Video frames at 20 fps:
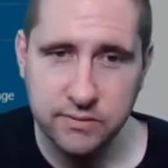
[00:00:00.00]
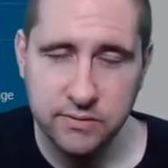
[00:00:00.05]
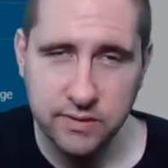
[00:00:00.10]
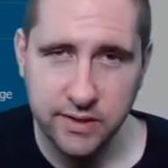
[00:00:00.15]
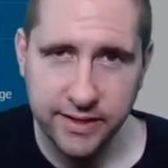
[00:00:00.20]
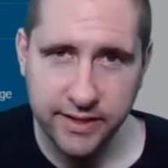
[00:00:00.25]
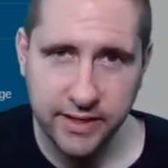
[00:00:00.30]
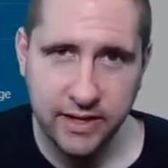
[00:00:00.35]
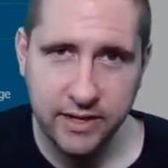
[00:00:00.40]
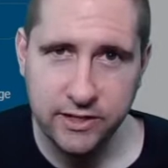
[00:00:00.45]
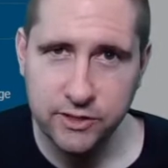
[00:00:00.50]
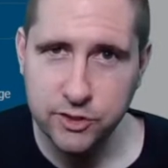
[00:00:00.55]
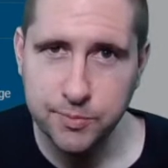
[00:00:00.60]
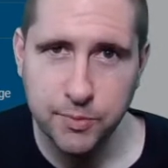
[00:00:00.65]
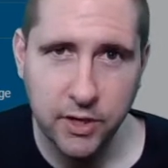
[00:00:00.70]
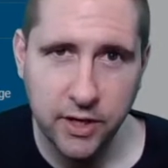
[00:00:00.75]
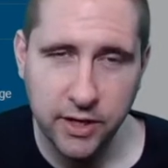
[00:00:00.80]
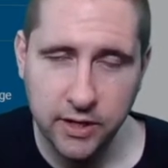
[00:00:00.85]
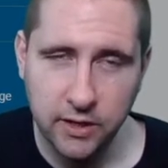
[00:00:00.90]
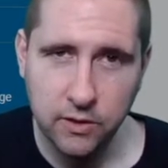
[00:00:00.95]
like an
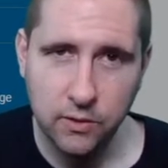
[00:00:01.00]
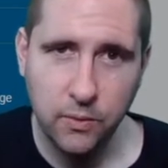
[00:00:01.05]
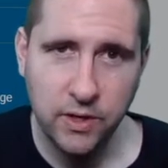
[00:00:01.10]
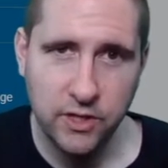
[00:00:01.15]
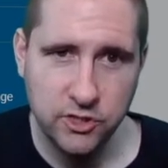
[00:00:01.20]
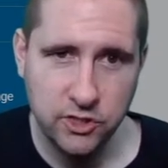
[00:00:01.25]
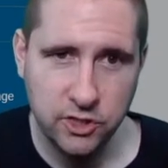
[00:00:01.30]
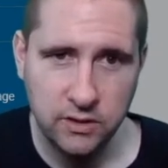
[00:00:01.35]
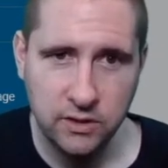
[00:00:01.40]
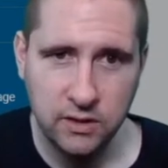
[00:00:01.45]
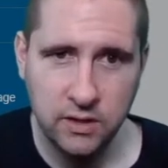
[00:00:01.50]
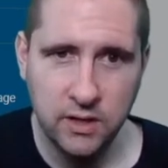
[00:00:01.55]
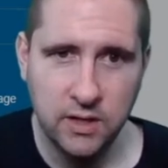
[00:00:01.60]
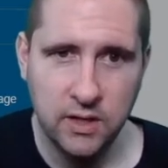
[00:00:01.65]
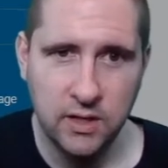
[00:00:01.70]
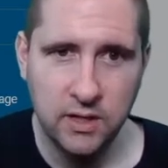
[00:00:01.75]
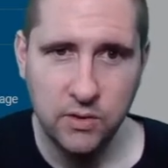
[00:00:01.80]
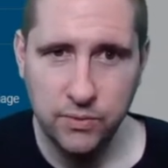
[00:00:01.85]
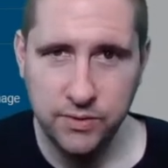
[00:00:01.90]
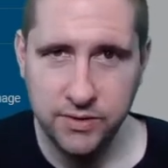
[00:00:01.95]
algebraic equation
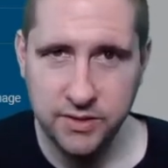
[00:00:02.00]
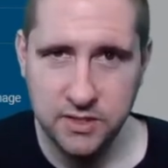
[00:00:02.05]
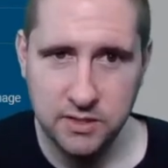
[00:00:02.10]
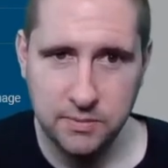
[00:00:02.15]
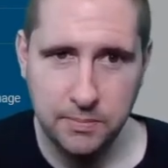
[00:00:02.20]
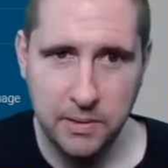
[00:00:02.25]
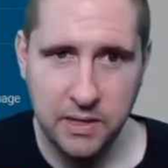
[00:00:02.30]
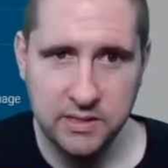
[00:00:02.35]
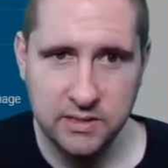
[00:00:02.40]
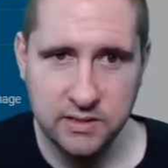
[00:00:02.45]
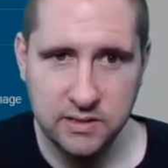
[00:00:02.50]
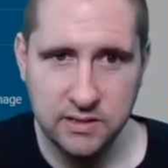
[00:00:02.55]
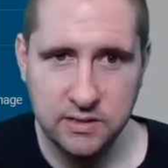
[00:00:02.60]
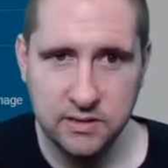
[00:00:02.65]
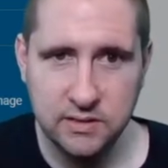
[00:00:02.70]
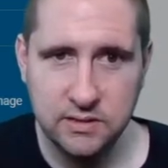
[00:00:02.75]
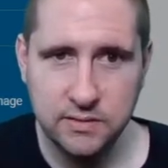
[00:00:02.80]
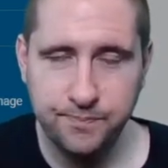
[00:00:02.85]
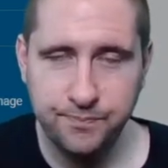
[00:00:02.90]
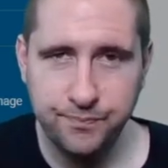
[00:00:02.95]
with
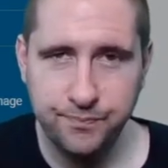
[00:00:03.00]
spaces.